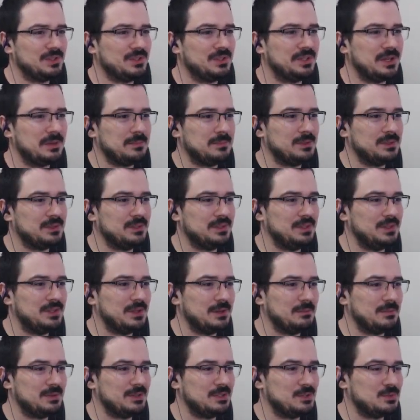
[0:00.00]
double the
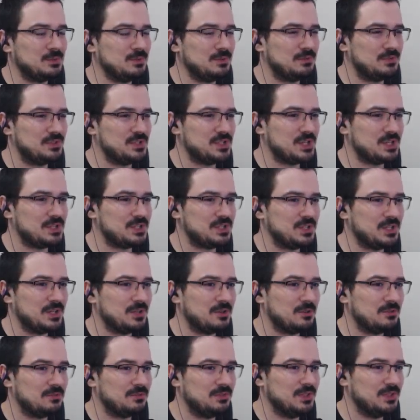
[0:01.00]
damage with charge
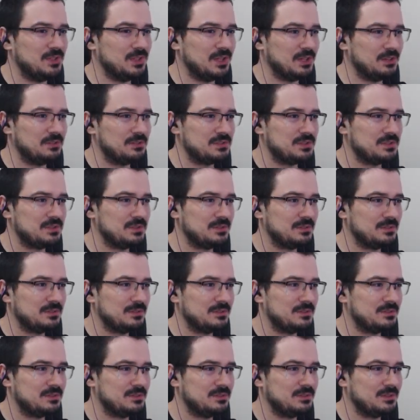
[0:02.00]
attack of the knives.
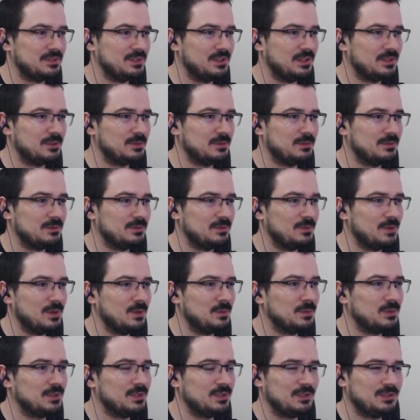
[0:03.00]
Like, why
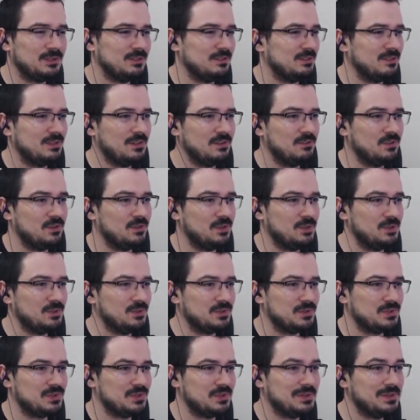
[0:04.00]
would I ever
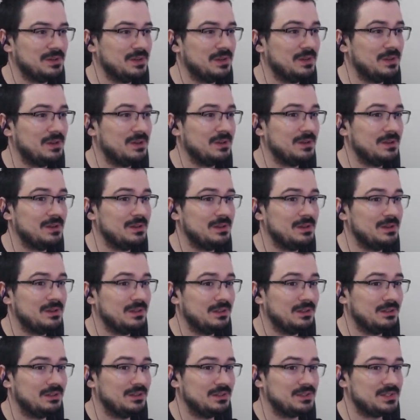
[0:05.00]
use
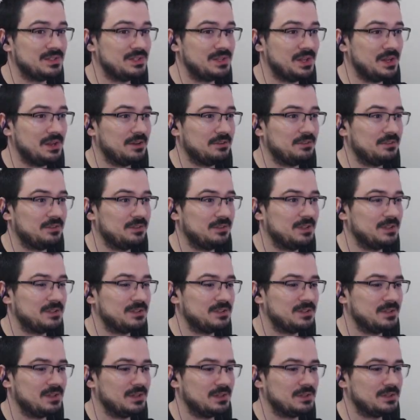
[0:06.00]
this stuff? That
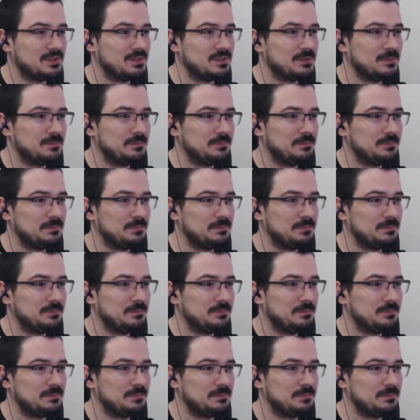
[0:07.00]
sucks.